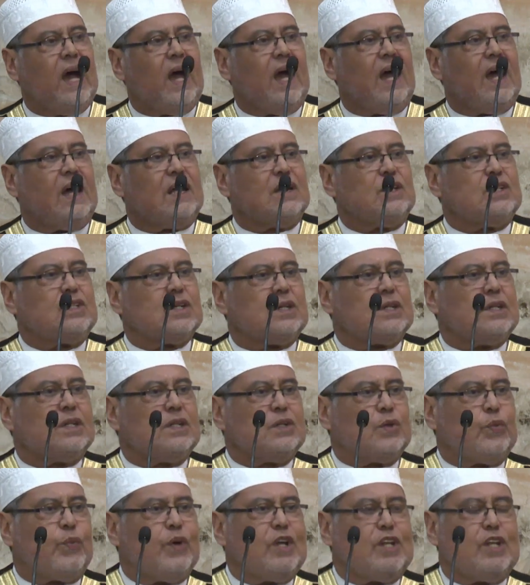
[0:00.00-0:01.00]
And
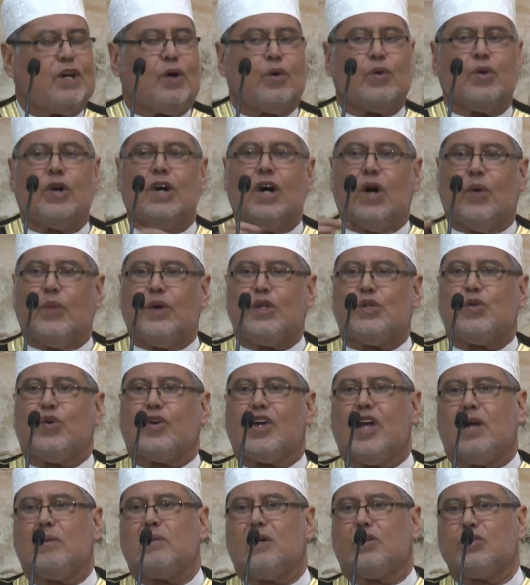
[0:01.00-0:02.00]
we know we're
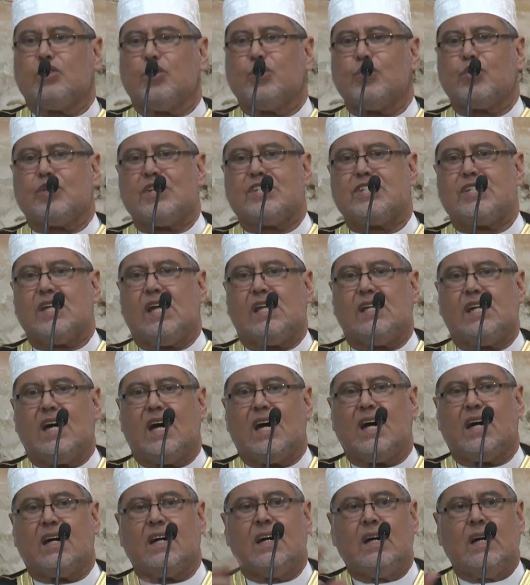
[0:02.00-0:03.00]
talking about Tur
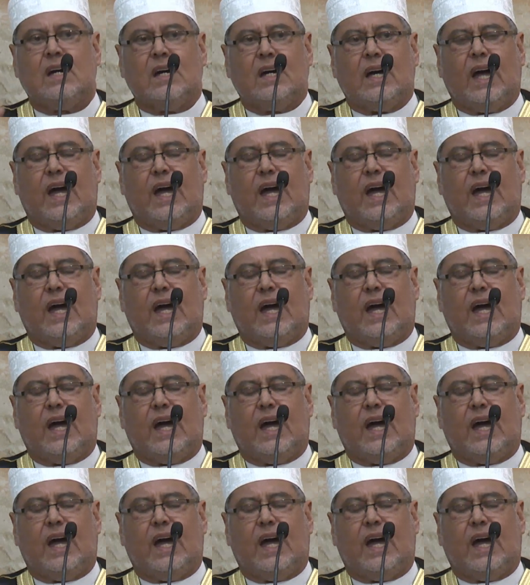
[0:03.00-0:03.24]
Sina.